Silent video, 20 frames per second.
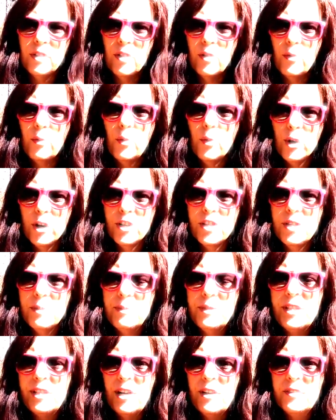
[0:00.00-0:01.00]
work
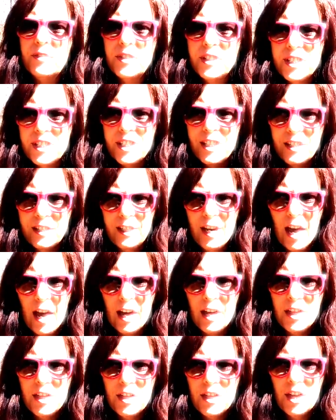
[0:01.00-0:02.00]
themselves to
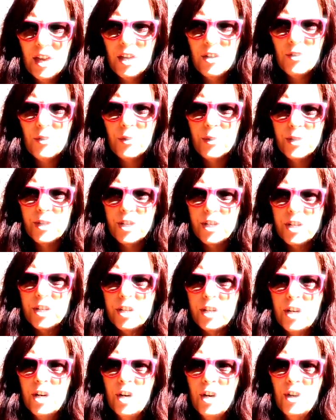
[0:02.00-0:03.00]
death in
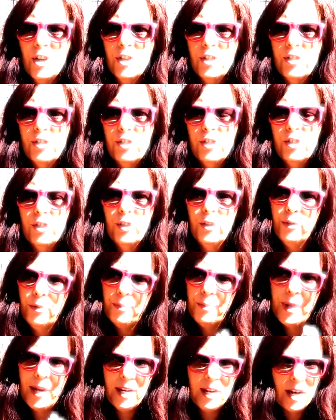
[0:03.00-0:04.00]
order to
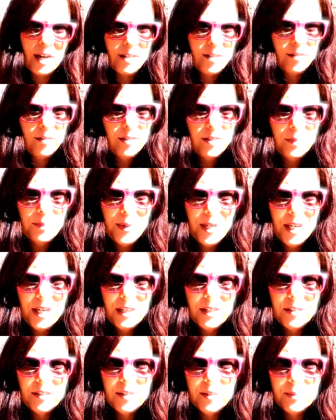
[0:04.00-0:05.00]
make ends
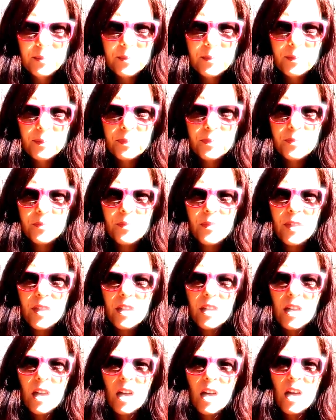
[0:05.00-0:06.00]
meet.
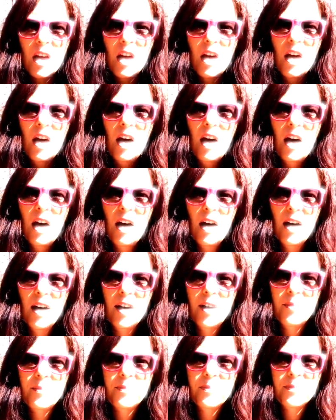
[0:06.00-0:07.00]

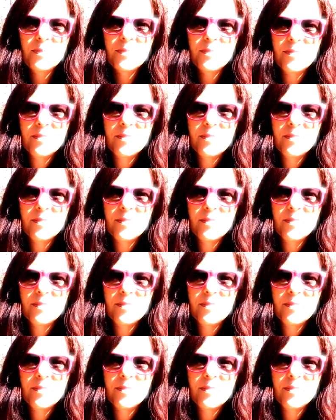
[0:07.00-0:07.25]
And